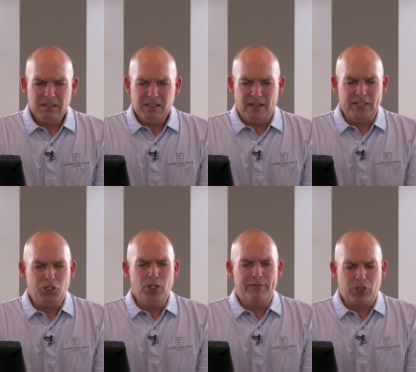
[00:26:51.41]
God,
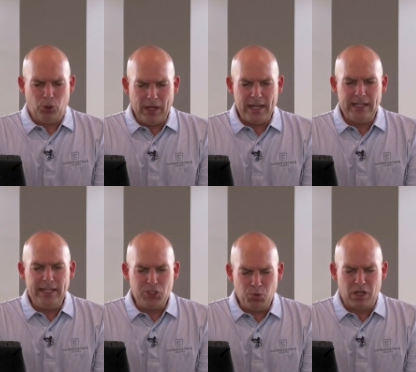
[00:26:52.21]
that you have created
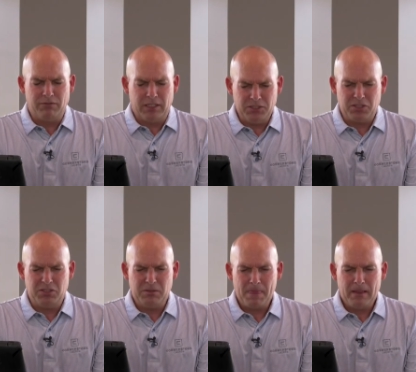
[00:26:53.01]
each one of
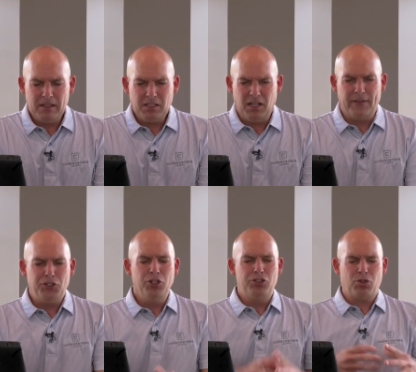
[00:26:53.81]
us. God,
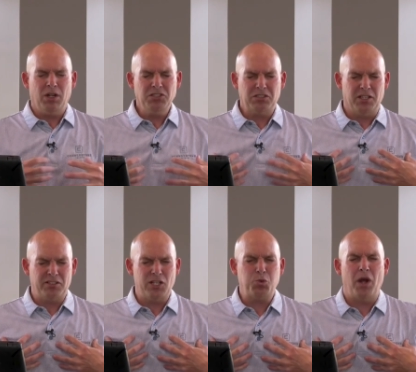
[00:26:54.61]
that you trust
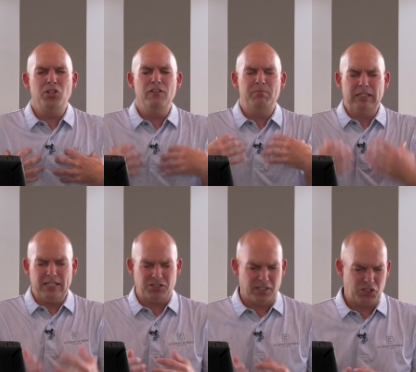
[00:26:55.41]
us. That's why you've
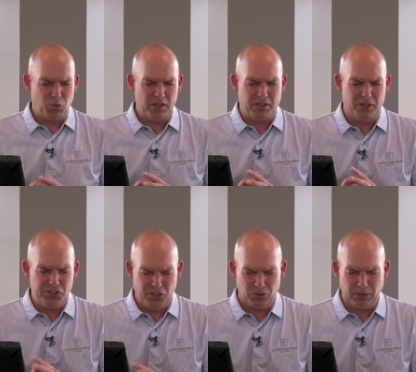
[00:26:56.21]
blessed us with our
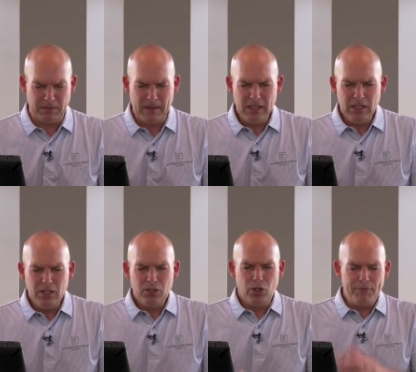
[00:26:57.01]

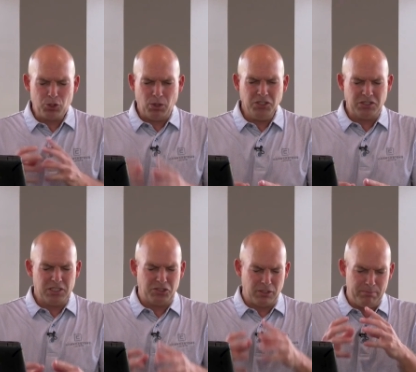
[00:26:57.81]
children. You've trusted
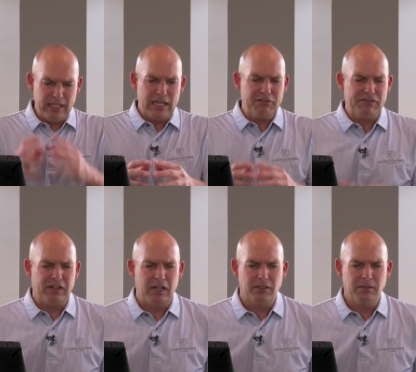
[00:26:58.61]
us to be that
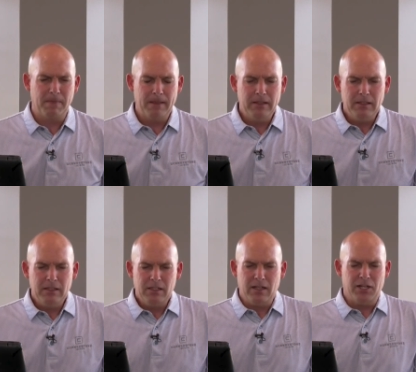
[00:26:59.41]
father.
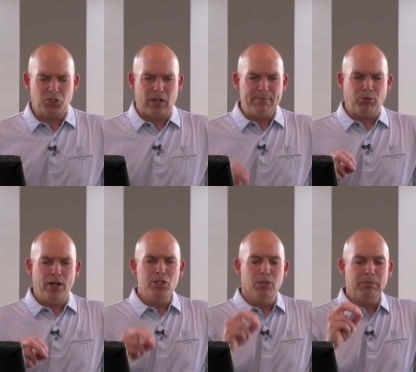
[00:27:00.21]
God, so I
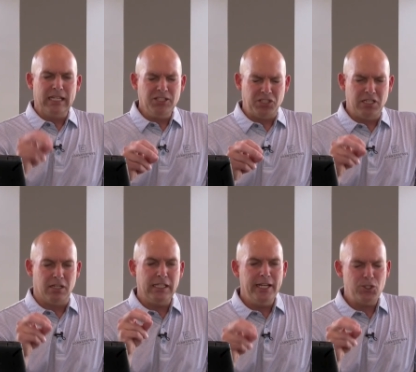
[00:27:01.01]
pray your blessing
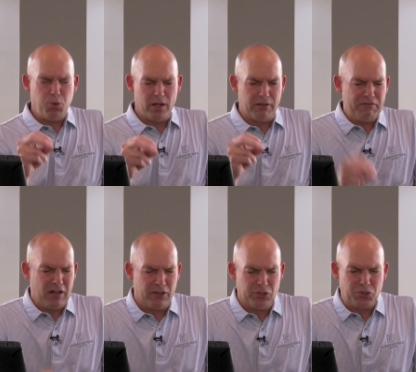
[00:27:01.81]
on each one of the
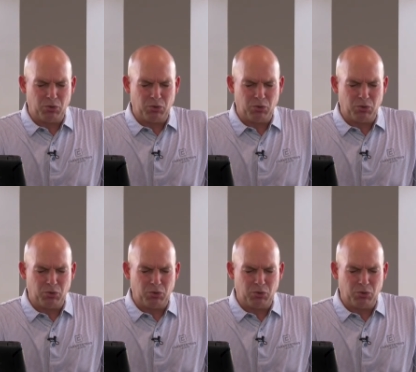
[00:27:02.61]
fathers